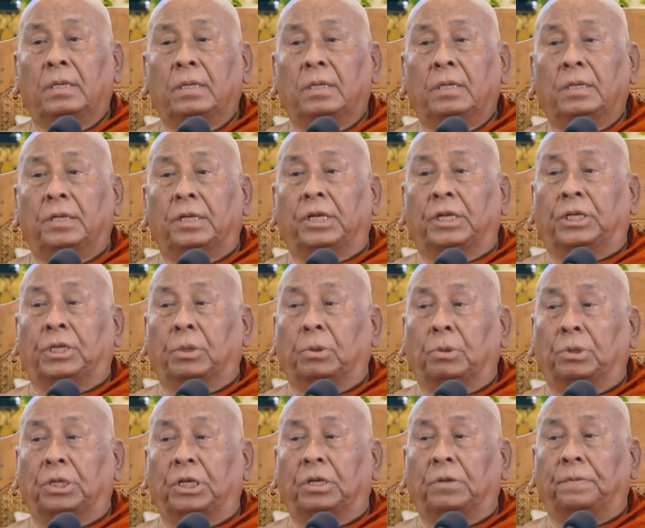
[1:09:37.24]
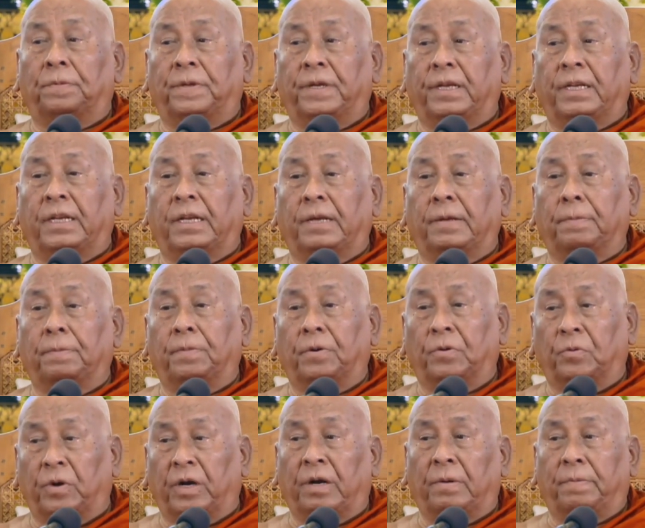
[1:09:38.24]
Yetoji Shede
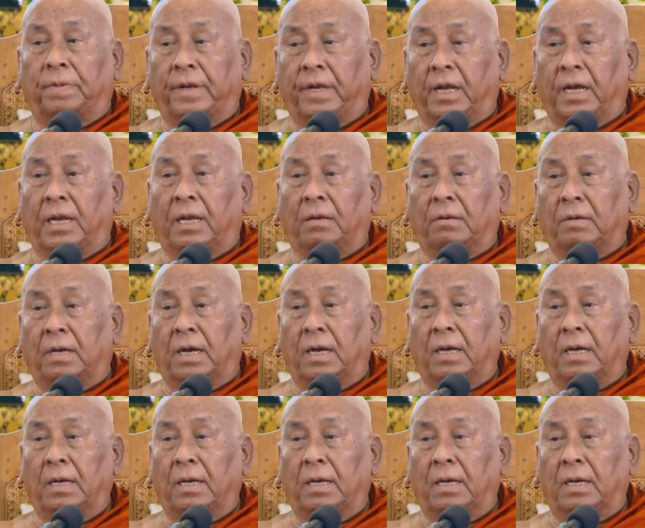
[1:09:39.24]
Boa Payalama